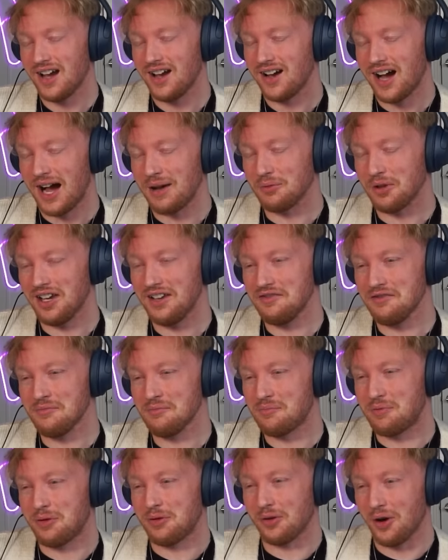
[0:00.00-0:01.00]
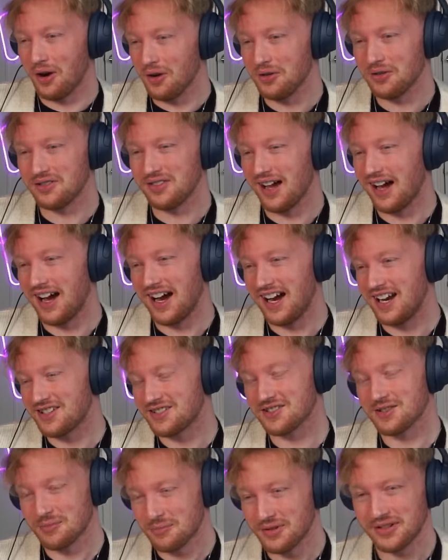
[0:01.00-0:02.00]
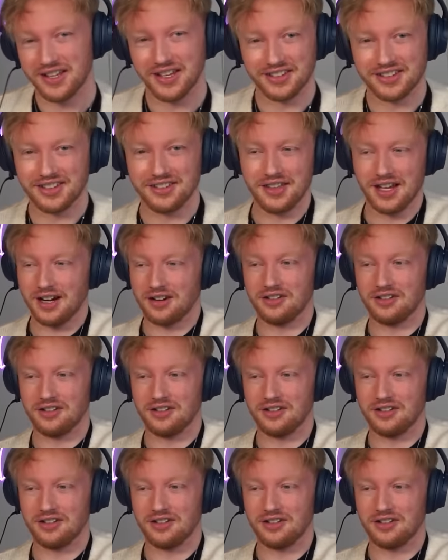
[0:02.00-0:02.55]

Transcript: I'm not even proud that I actually predicted that,